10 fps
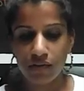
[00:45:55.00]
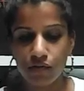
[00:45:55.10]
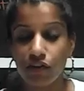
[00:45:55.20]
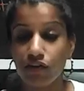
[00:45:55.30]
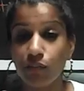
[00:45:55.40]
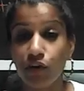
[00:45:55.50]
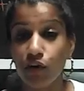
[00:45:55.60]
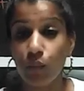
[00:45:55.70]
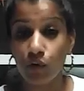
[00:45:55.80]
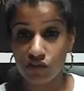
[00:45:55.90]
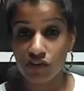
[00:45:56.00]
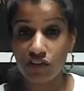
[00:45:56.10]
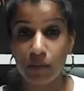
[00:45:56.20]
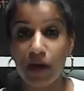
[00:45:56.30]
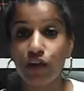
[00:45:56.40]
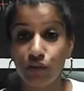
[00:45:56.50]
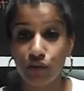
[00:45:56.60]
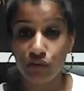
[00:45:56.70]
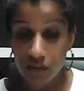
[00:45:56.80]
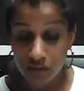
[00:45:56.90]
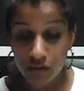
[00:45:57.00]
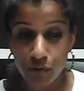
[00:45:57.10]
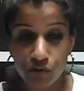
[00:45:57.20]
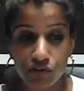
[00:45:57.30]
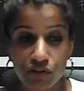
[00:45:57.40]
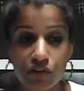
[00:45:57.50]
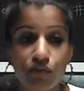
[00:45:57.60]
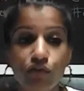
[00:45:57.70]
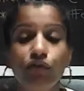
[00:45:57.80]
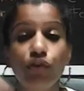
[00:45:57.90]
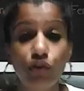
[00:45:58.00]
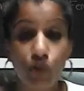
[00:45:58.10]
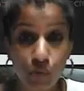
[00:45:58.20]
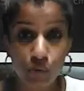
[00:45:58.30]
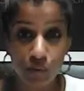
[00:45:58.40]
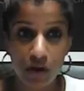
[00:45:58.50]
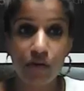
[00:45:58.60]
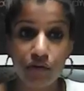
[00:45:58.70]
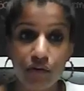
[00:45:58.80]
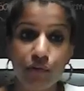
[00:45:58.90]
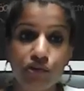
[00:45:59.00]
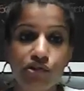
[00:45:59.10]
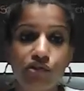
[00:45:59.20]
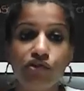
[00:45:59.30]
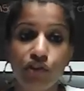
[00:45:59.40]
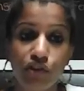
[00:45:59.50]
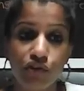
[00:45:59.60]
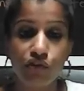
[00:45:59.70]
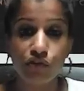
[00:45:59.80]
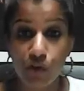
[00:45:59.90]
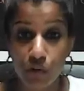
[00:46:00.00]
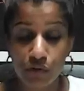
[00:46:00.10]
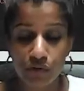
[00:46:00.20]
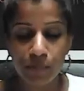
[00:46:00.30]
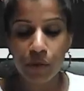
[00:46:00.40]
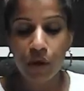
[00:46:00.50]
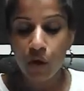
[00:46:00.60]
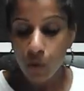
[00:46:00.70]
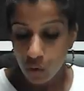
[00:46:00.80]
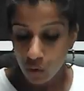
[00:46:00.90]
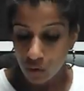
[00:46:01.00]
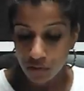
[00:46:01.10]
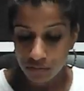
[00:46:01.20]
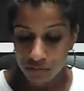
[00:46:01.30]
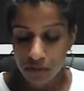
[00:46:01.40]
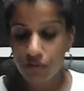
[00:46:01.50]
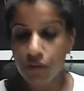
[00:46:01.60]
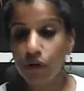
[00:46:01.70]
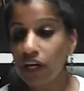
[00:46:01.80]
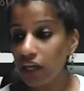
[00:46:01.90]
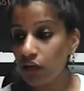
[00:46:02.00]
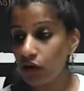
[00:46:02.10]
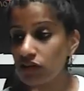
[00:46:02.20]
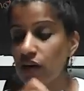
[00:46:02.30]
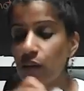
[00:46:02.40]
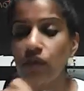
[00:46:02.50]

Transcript: For example, you can watch this back and use these emotions, or if you know other emotions, you can use those. Or if you want to get in contact